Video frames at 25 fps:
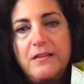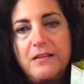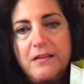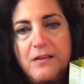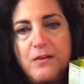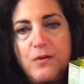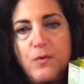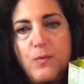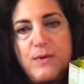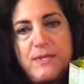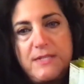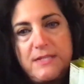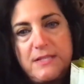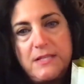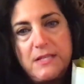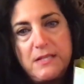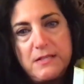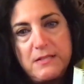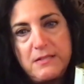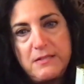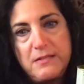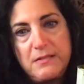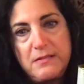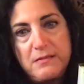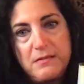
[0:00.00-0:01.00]
was
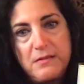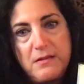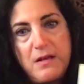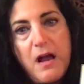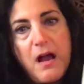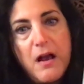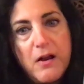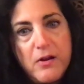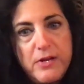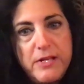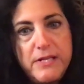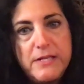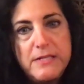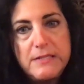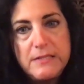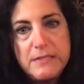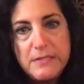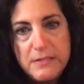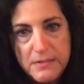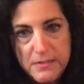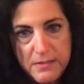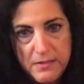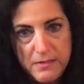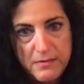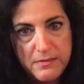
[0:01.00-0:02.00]
this Harney &
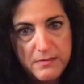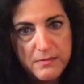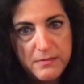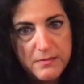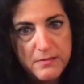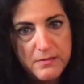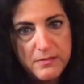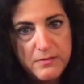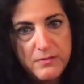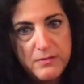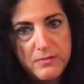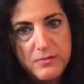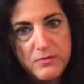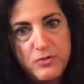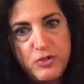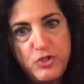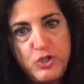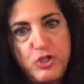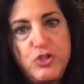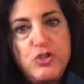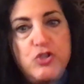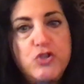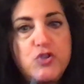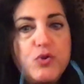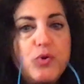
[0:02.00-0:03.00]
Sons
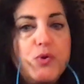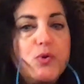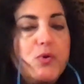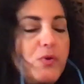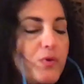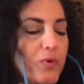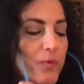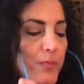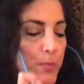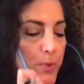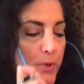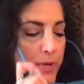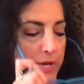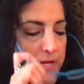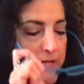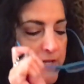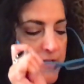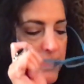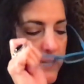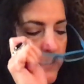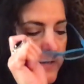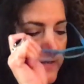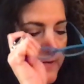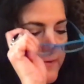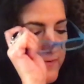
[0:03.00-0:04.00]
Gingerbread
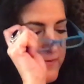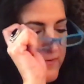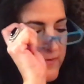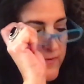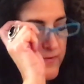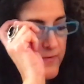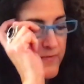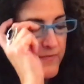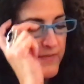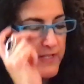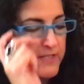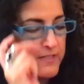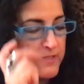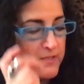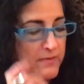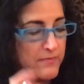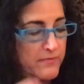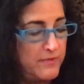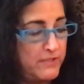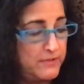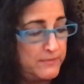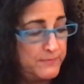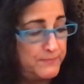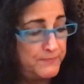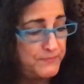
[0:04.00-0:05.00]

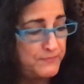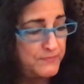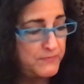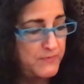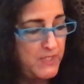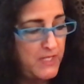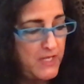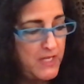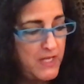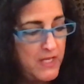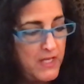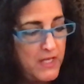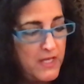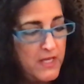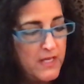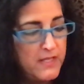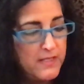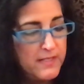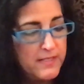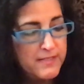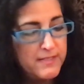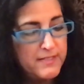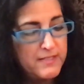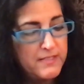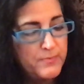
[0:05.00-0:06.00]
Festival.
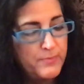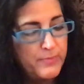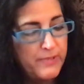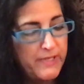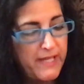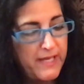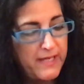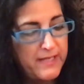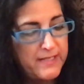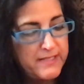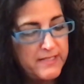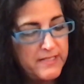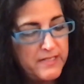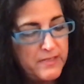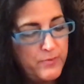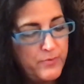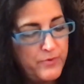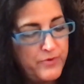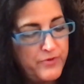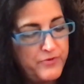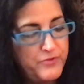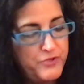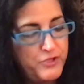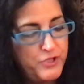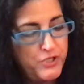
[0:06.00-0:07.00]
This is black tea
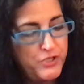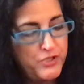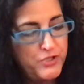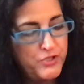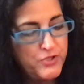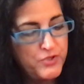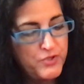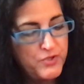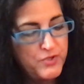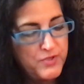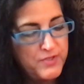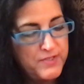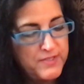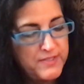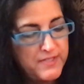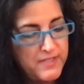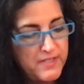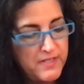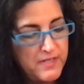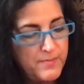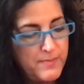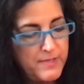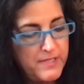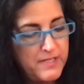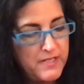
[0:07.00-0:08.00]
with ginger,
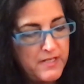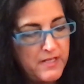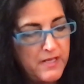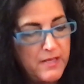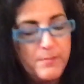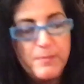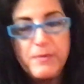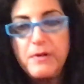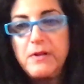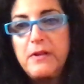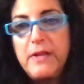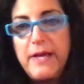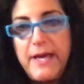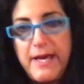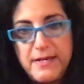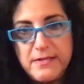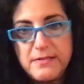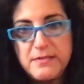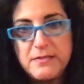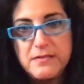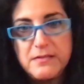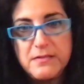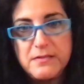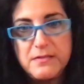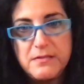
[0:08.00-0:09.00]
cinnamon, and
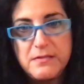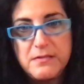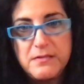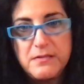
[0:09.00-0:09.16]
molasses.